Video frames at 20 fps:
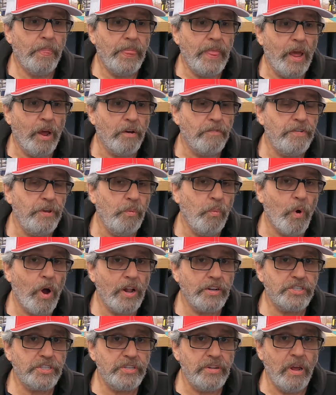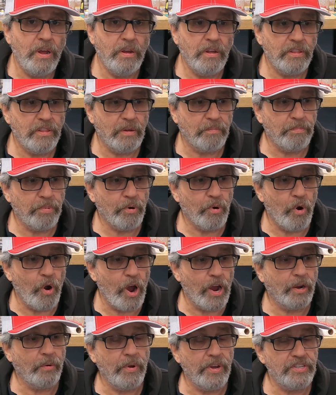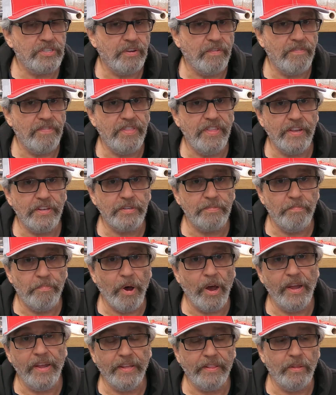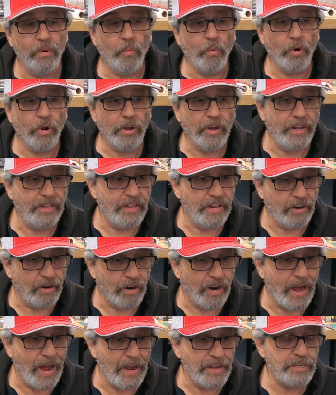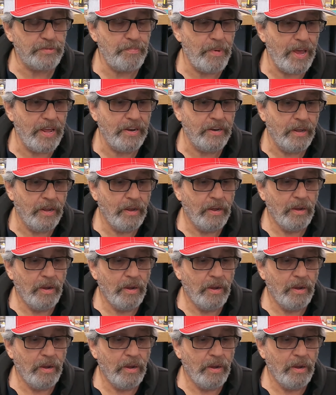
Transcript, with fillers: Now, if you watched the progress of this bike, the work I did on it, I spent